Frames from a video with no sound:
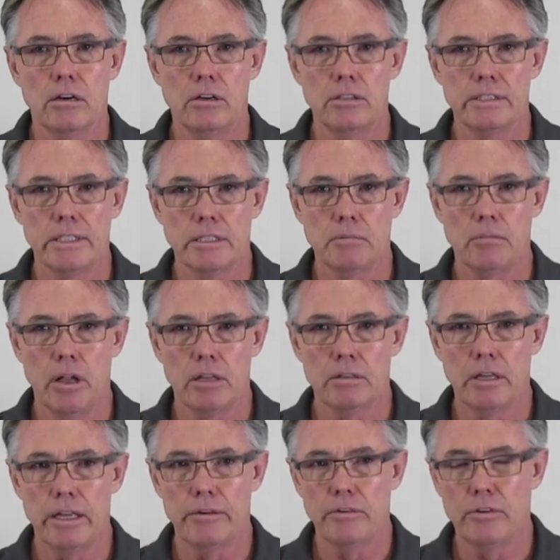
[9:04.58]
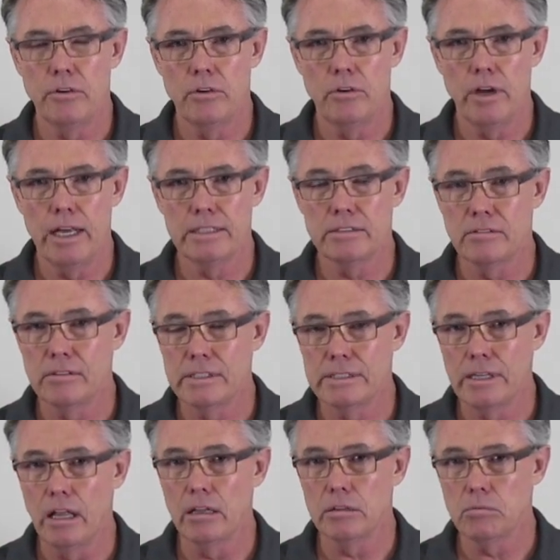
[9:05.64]
closing the bolt. And as a
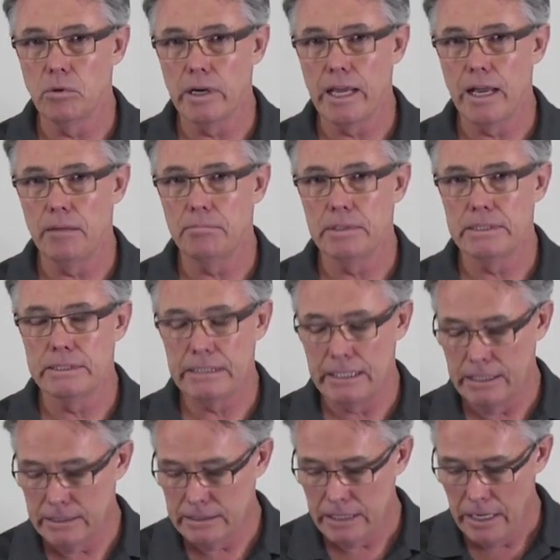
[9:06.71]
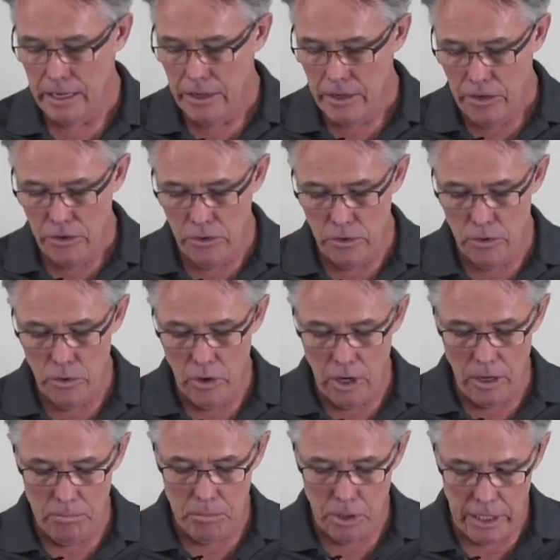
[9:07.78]
result, what happens is you
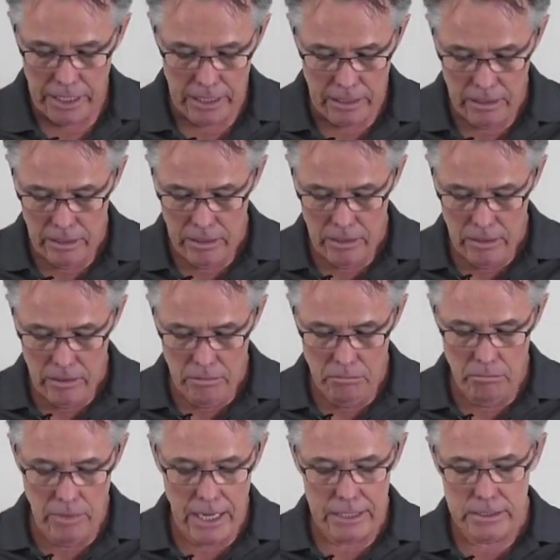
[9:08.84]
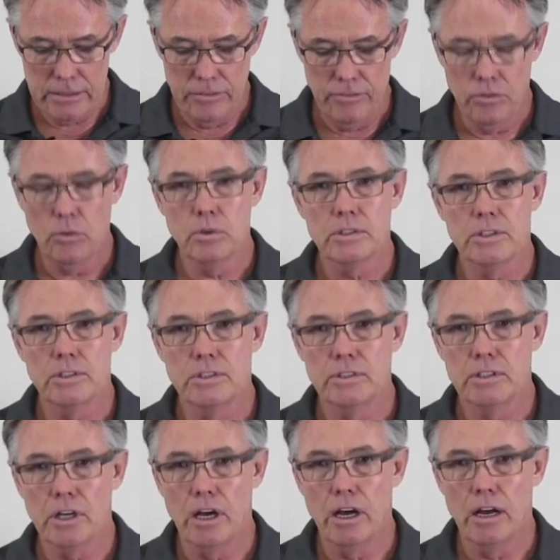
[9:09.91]
are putting massive
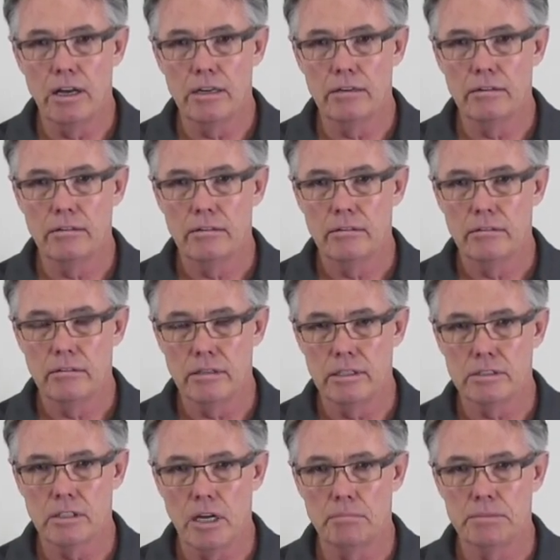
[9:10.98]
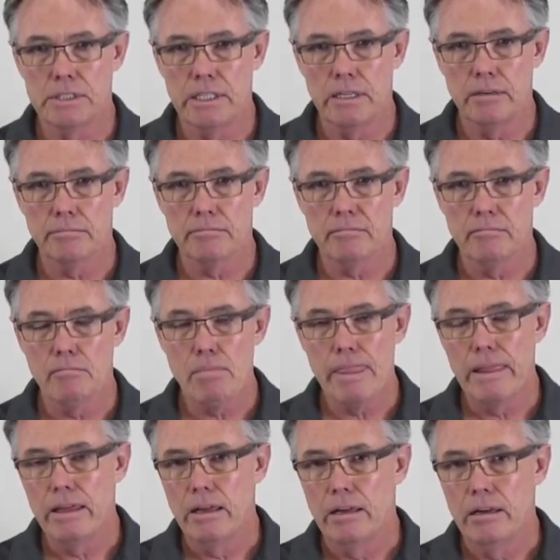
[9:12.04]
forces on this top SEAR.
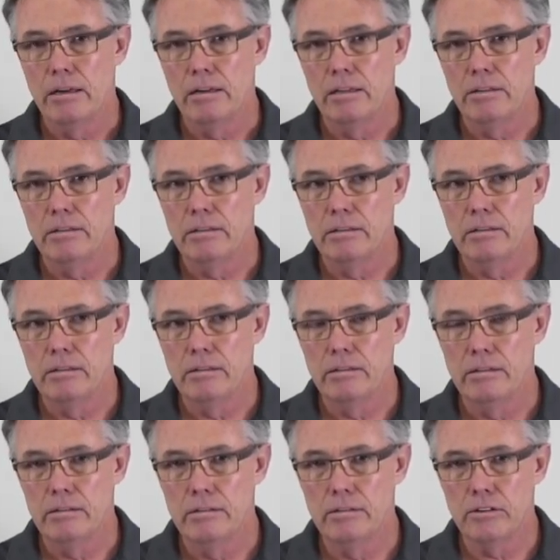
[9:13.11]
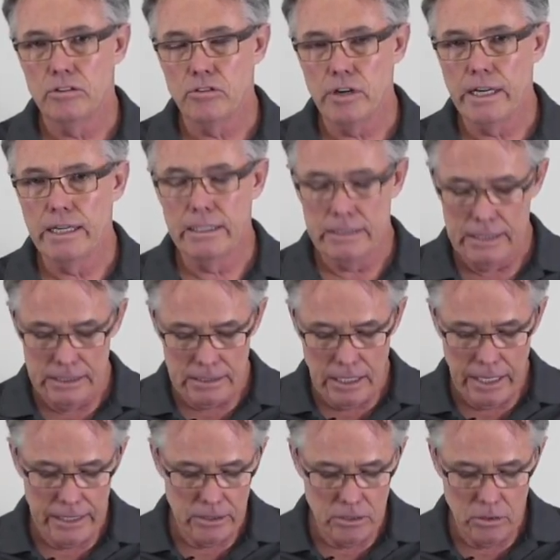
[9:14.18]
The trigger is
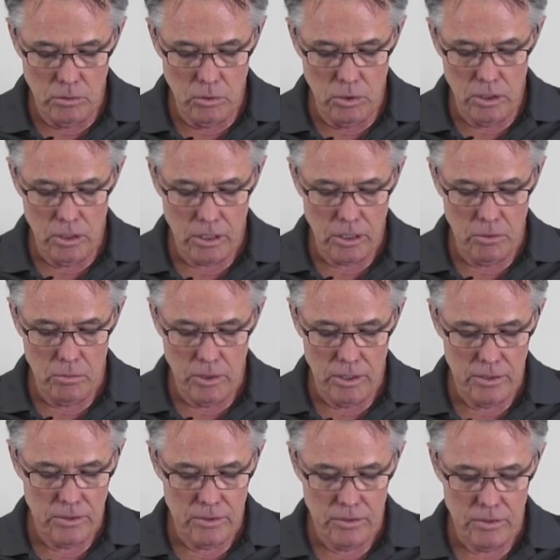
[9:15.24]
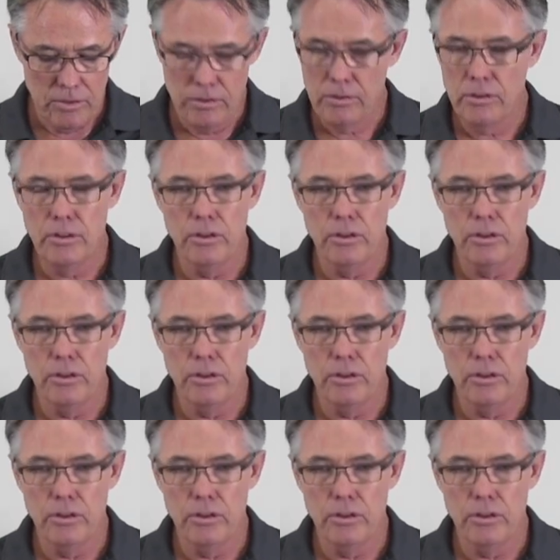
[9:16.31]
designed to work with,